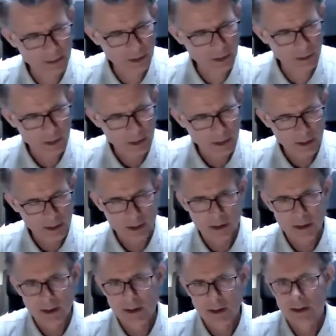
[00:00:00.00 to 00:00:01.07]
So
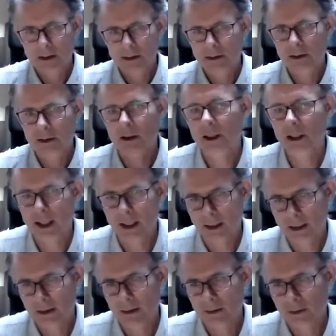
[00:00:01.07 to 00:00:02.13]
it's not
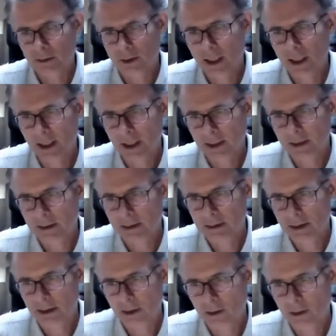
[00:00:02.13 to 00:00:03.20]
like your
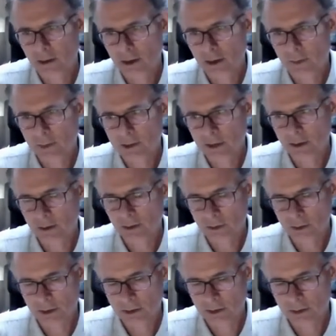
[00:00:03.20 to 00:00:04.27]
hands are collapsing
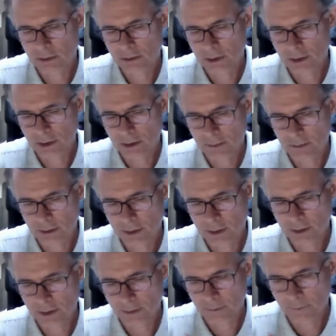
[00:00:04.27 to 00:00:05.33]
towards your
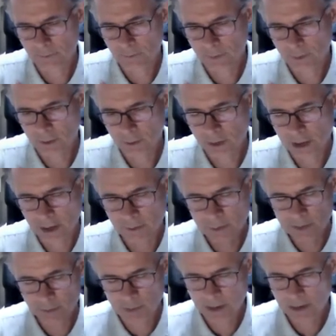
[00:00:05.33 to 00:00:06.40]

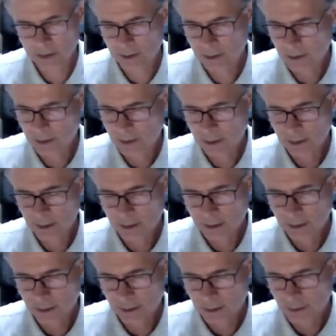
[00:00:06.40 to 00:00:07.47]
ribs, but
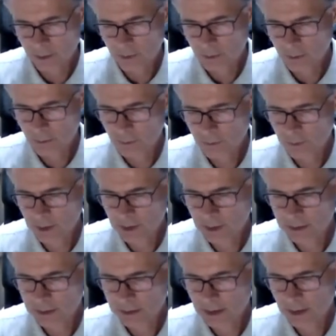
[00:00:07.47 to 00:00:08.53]
you feel
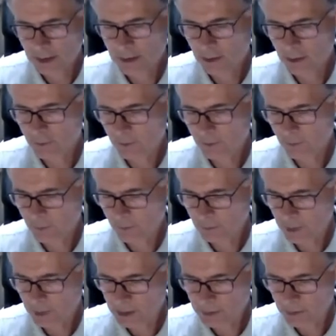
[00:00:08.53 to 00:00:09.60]
this kind of
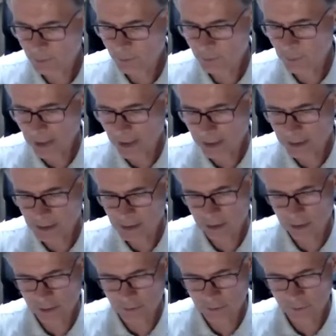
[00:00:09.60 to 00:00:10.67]

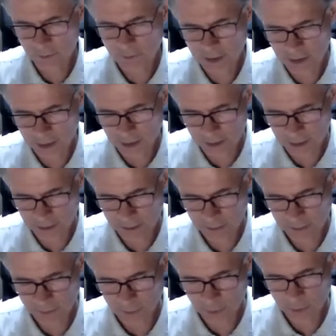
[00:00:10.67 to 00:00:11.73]
expansion field
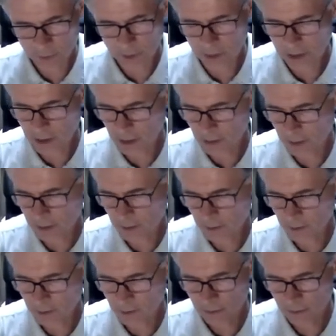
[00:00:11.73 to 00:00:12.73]
from your heart.